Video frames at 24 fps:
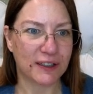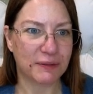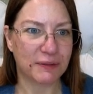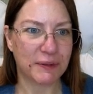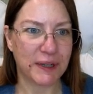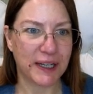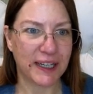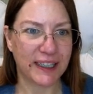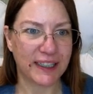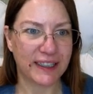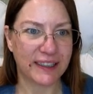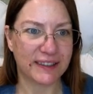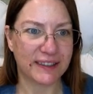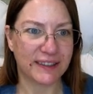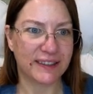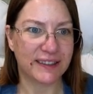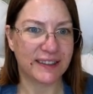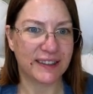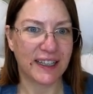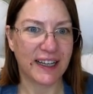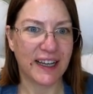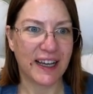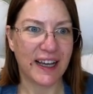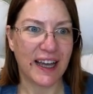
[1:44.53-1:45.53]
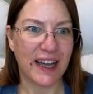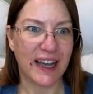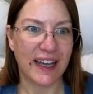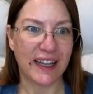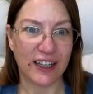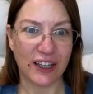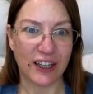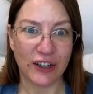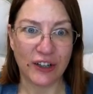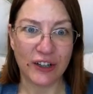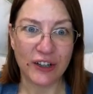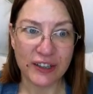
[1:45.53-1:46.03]
Because it
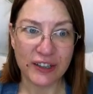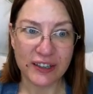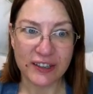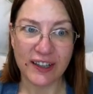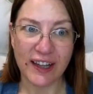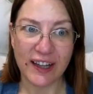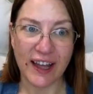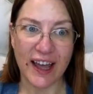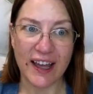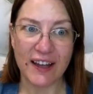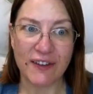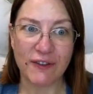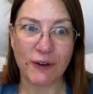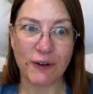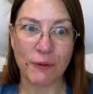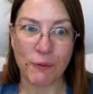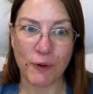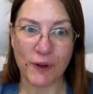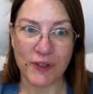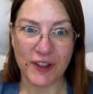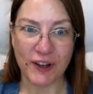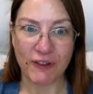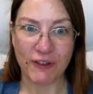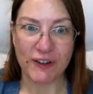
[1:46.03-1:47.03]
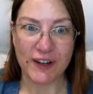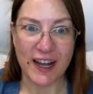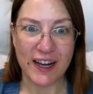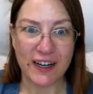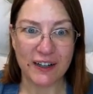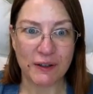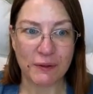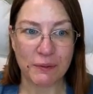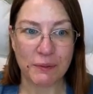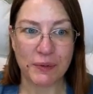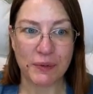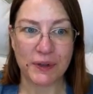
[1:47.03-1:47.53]
looked like, from what the
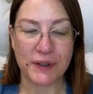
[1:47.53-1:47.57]
creator